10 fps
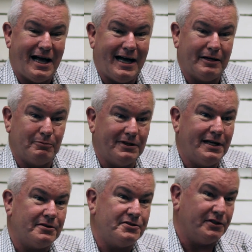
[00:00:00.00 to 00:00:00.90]
and would
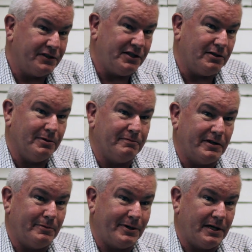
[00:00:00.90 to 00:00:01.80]
later join the Dublin
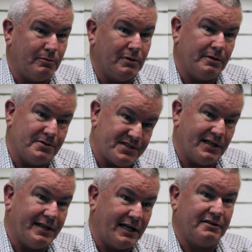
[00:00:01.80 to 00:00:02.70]
Fire Brigade while he was
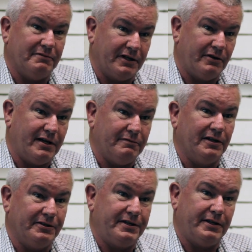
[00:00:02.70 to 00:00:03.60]
still an active IRA
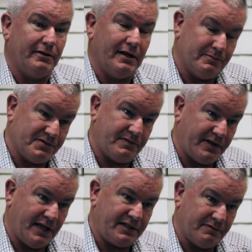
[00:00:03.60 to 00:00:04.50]
volunteer and was
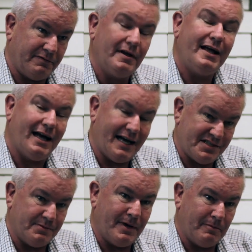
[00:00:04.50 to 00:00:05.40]
very active
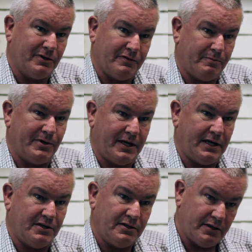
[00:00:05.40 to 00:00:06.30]
as a member of the
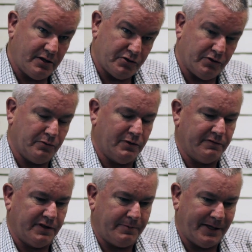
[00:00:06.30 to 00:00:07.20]
brigade during the War
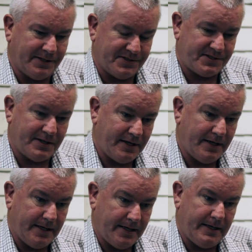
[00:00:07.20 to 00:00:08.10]
of Independence.
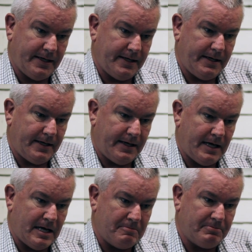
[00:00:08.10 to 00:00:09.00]

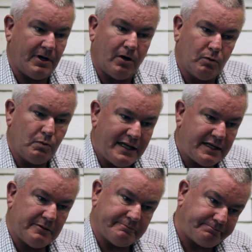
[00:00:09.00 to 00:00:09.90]
Uh, the whole
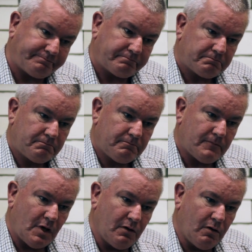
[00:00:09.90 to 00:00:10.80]
week,
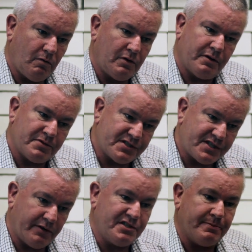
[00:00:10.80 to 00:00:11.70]
there was a
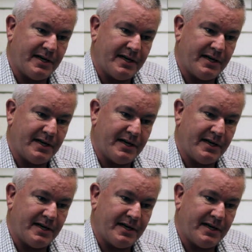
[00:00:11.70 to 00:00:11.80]
series of